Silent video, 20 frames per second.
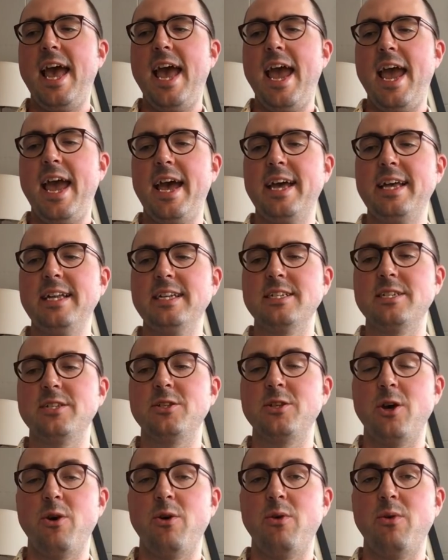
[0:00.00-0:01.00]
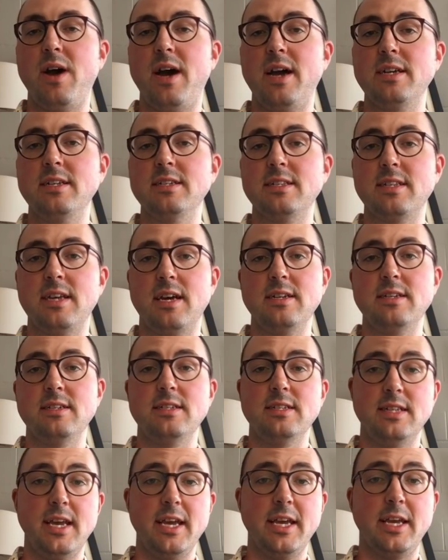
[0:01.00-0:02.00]
and so I decided
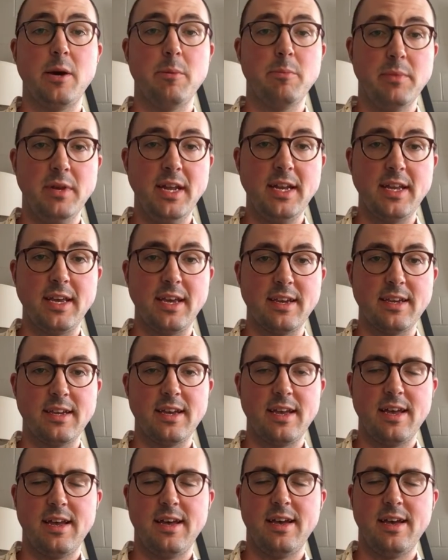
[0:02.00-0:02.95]
to take up knitting.